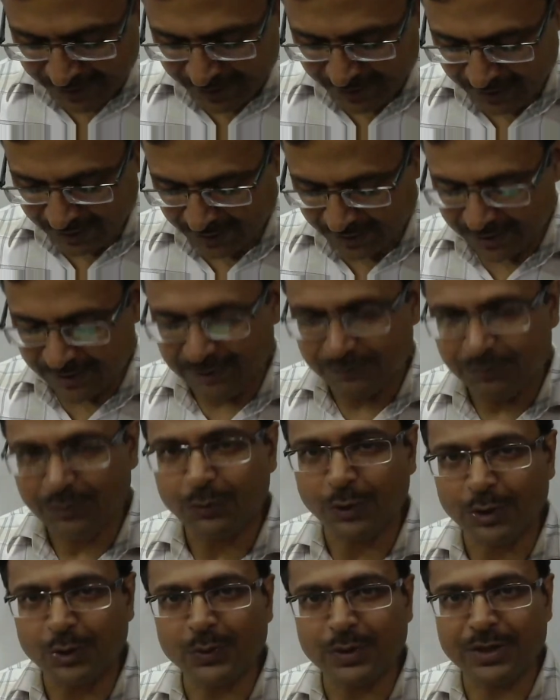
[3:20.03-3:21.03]
If you
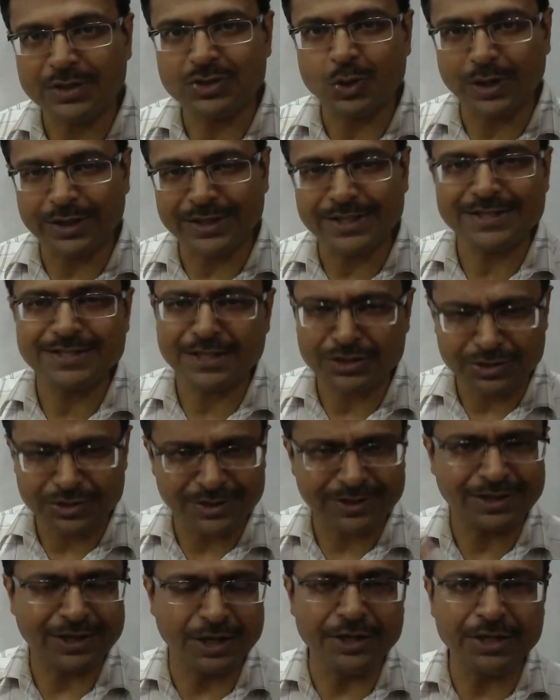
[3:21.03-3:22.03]
want to enjoy this
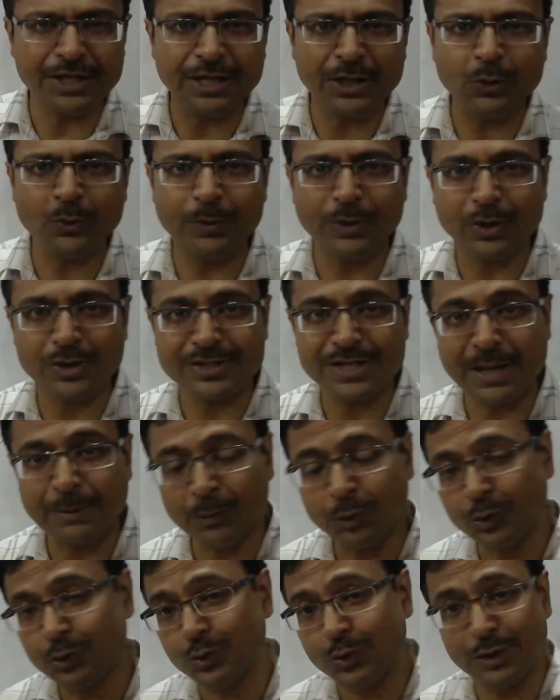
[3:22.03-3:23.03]
session, continue, because I'm
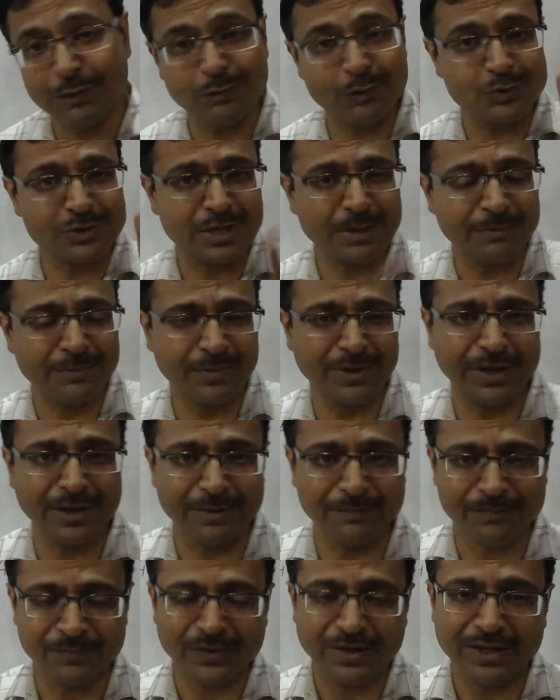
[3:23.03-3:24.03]
going to give you some
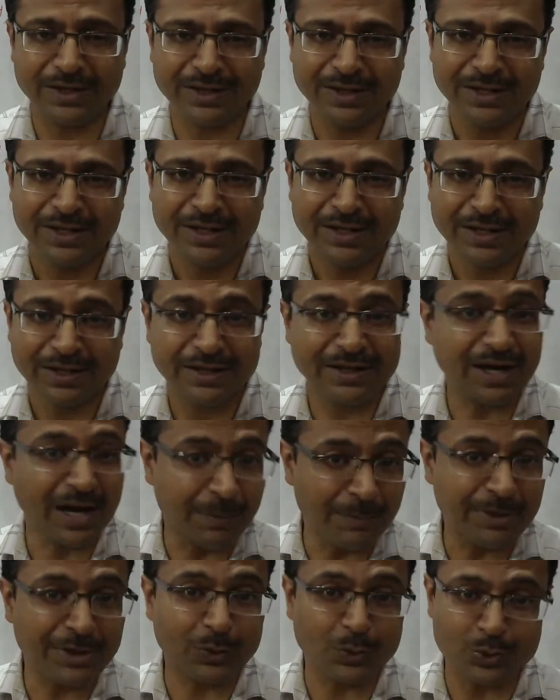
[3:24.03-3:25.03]

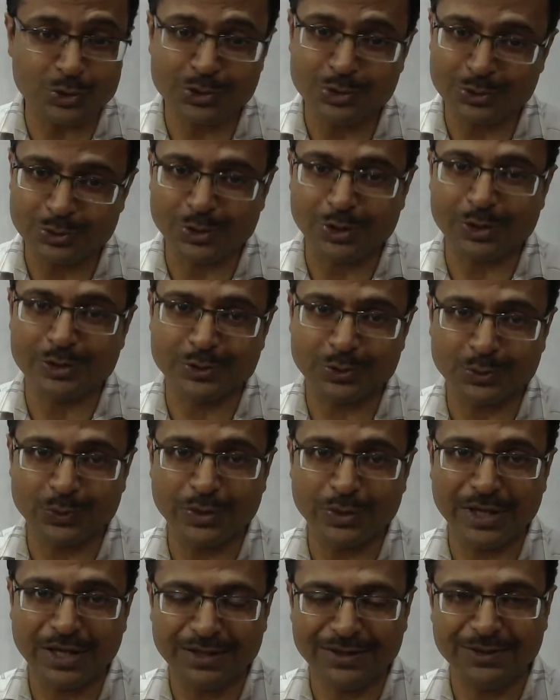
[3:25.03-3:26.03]
grammar questions also
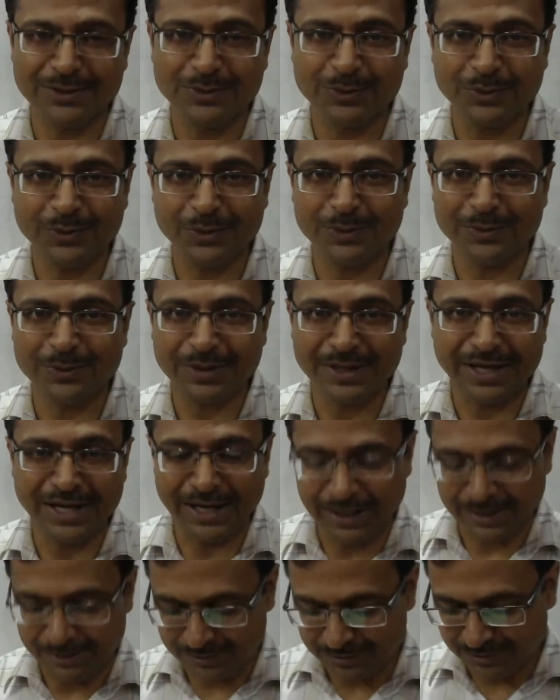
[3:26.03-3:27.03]
today,
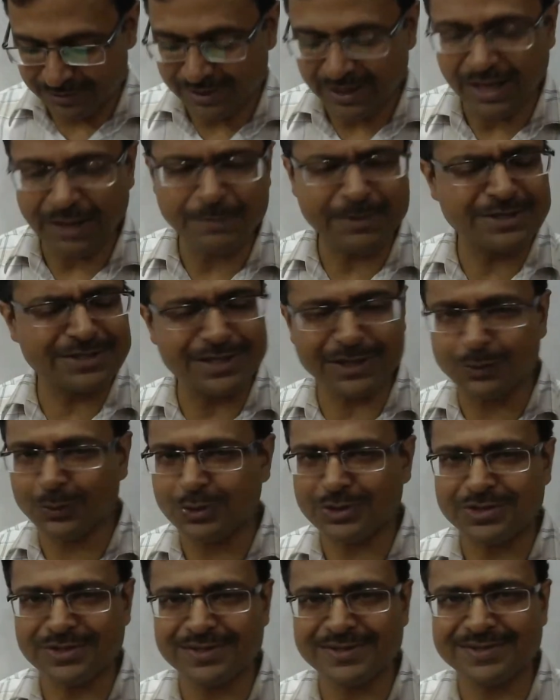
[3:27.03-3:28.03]
amazing
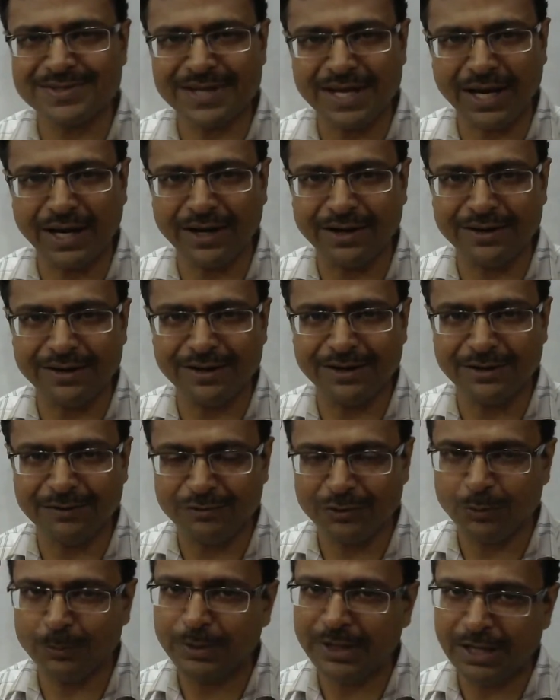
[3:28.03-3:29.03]
questions, and if
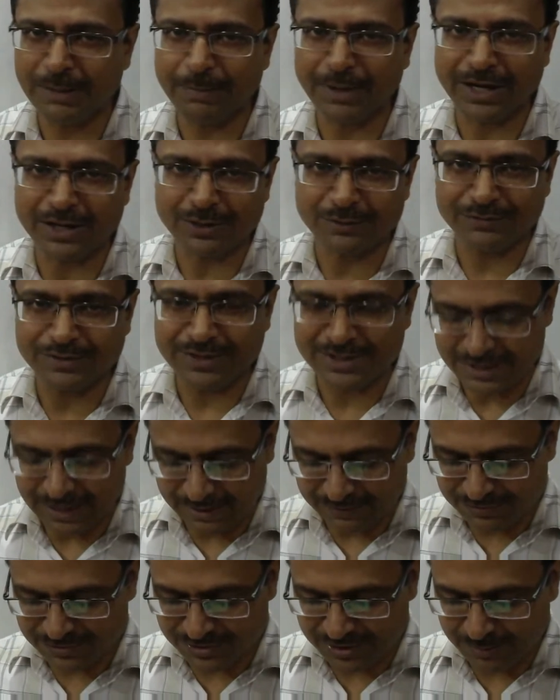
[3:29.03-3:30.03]
you be a part of this
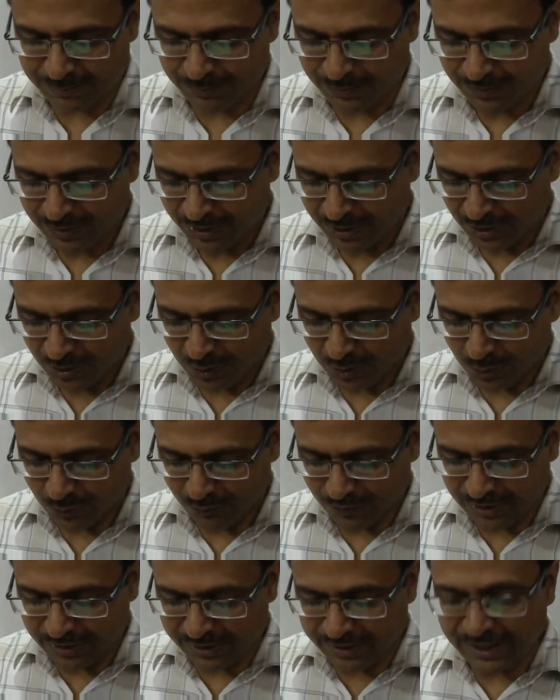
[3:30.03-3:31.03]
live stream, you
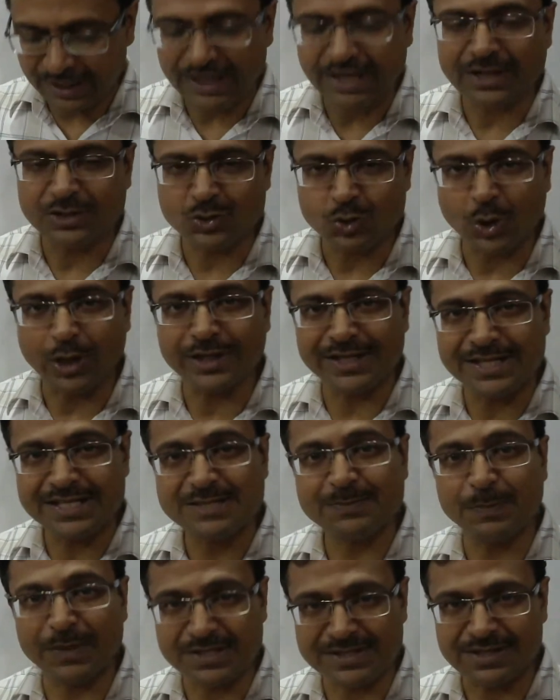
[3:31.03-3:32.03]
will really enjoy
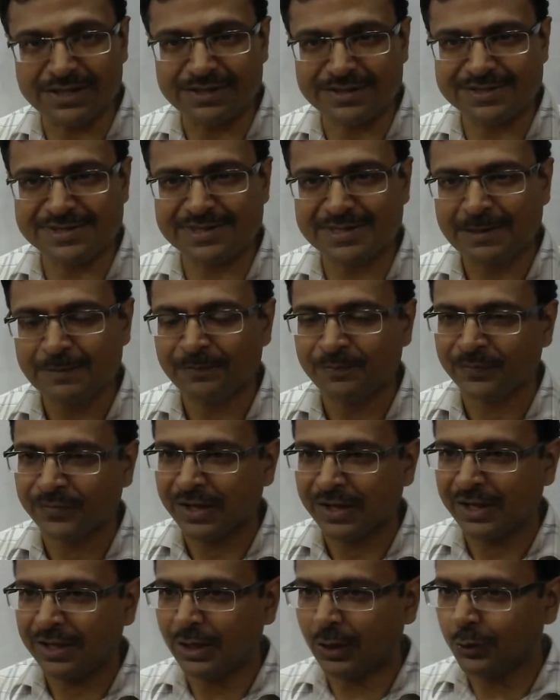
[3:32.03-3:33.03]
these puzzles.
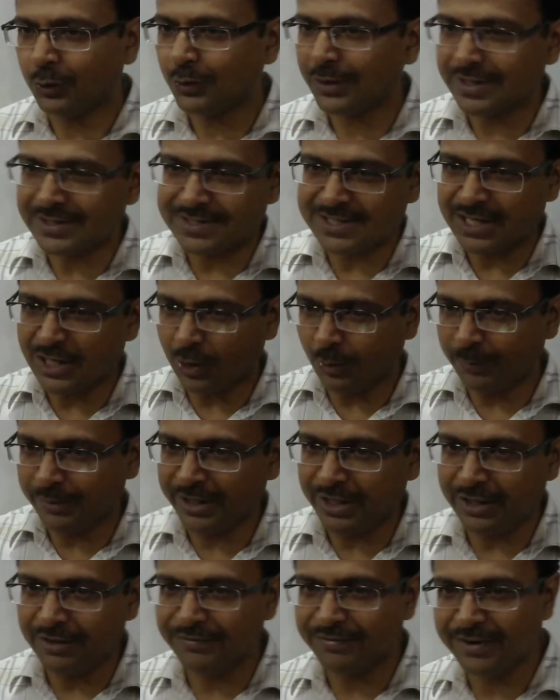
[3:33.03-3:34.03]
Now you can see how
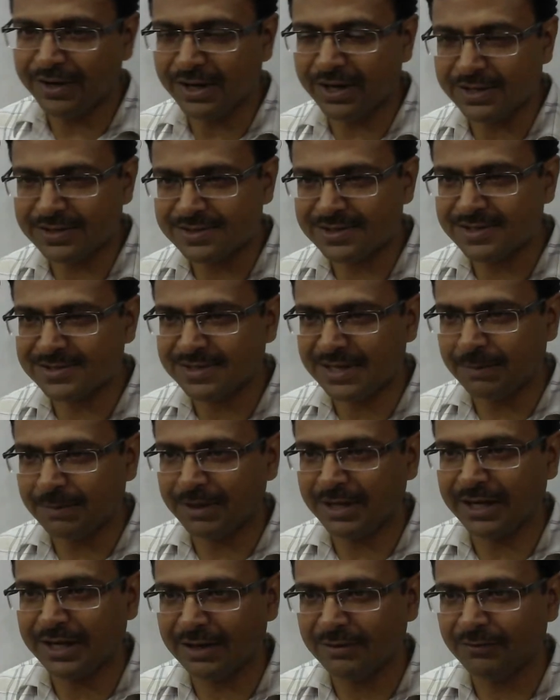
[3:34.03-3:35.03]
many different answers I am
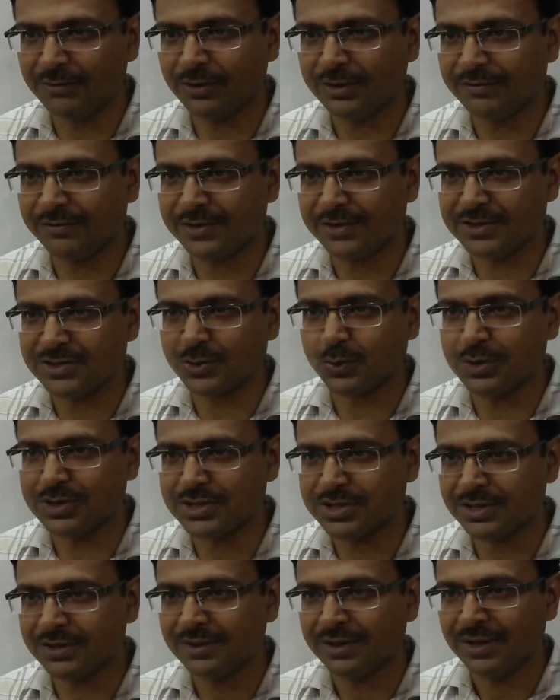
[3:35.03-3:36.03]
getting for the first
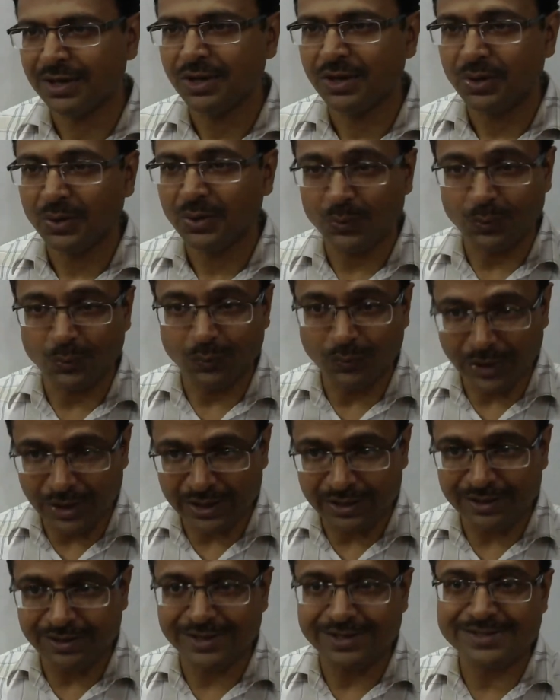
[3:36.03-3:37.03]
question.
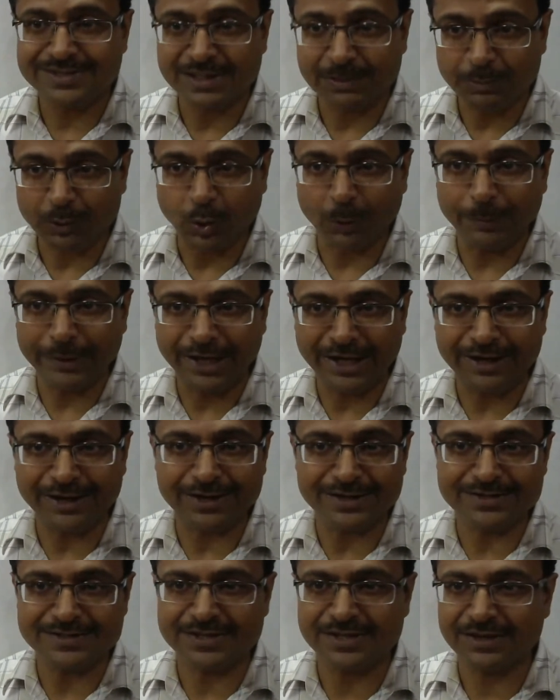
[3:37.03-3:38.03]
1 is a prominent
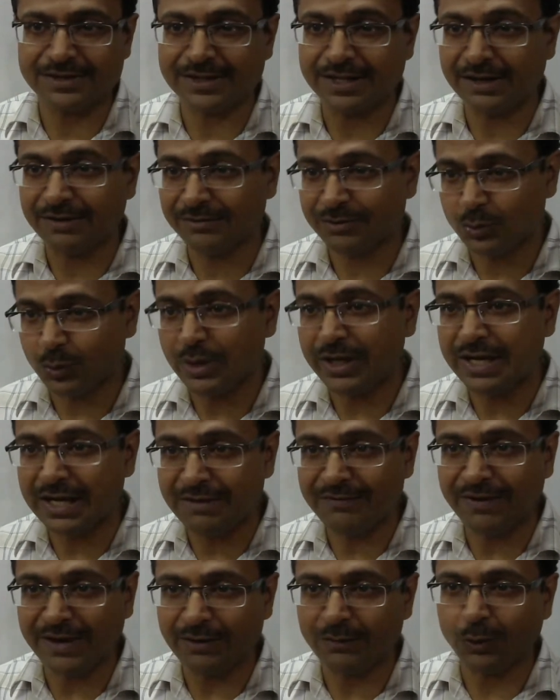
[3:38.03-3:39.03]
answer, then
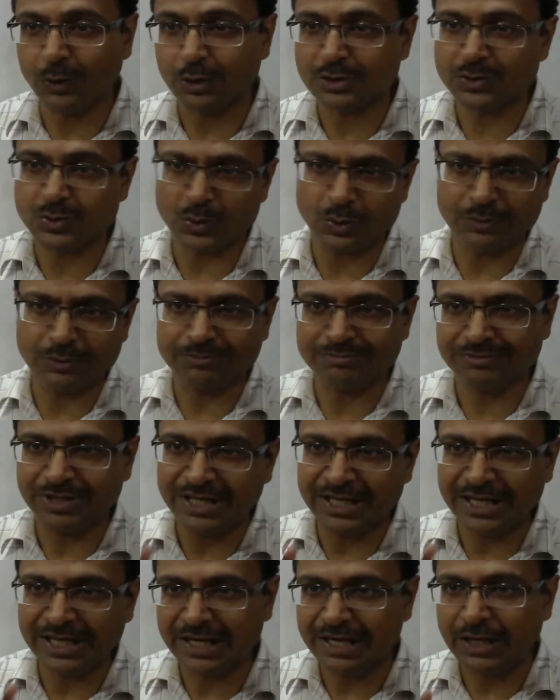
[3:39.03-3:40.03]
25 also,
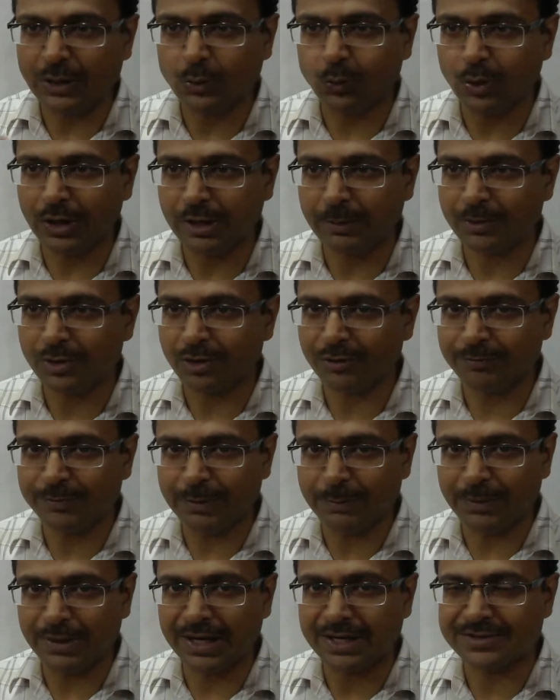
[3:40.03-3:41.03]
nearly equal number of
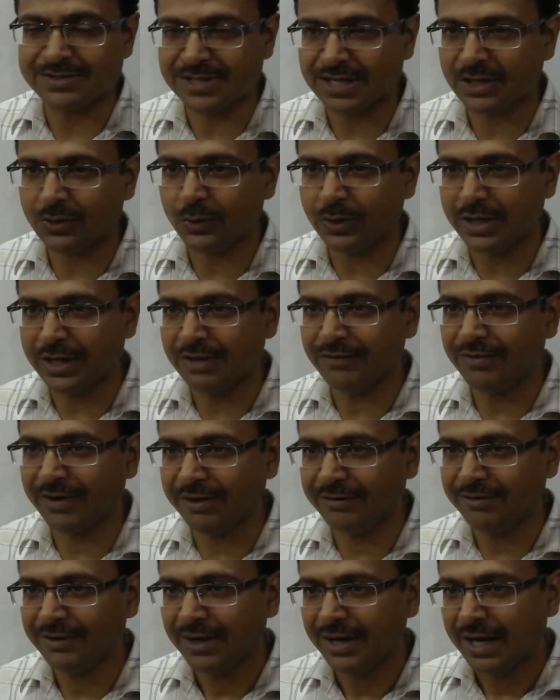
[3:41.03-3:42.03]
people answering
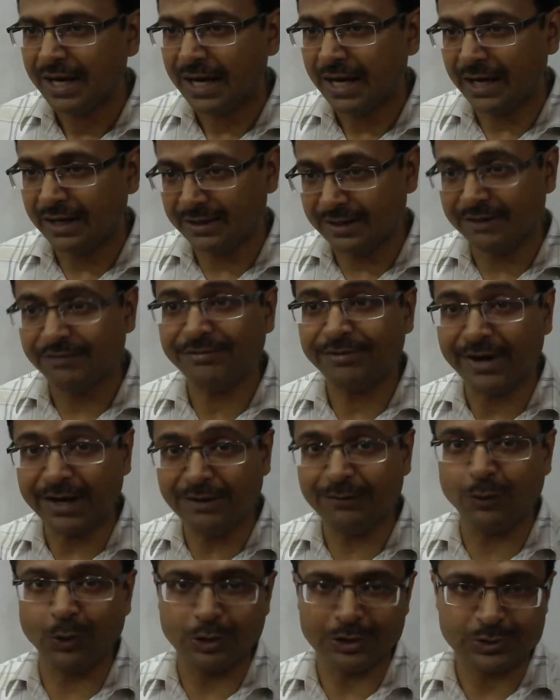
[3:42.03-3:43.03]
25, and then
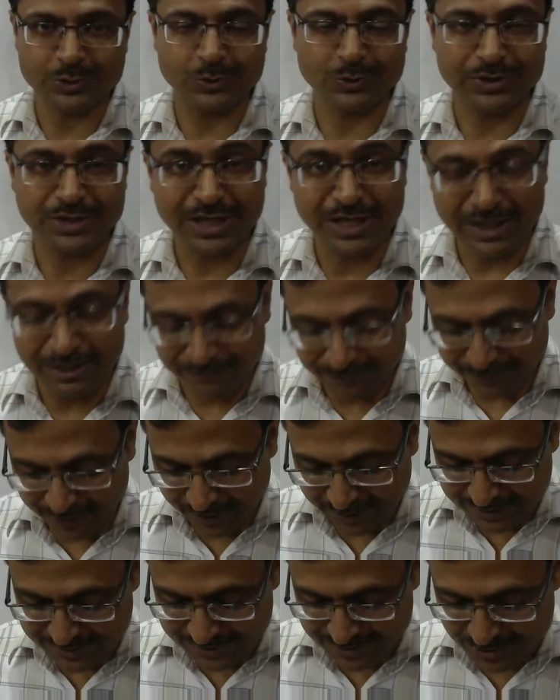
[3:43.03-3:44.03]
5 also, three different
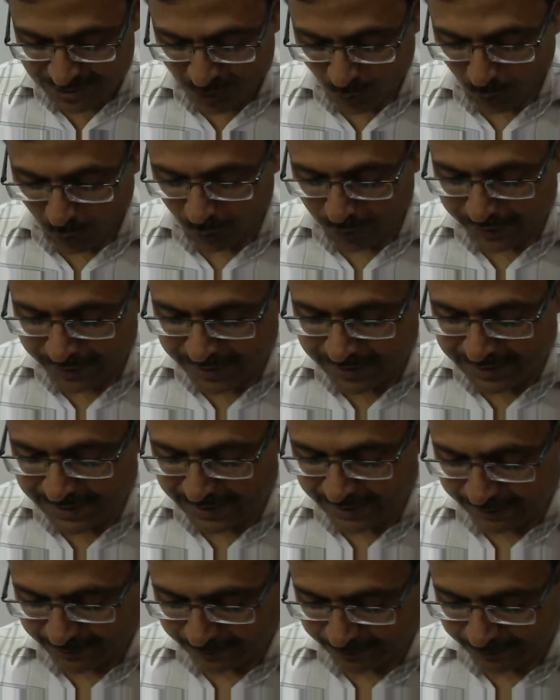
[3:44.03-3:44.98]
answers already there.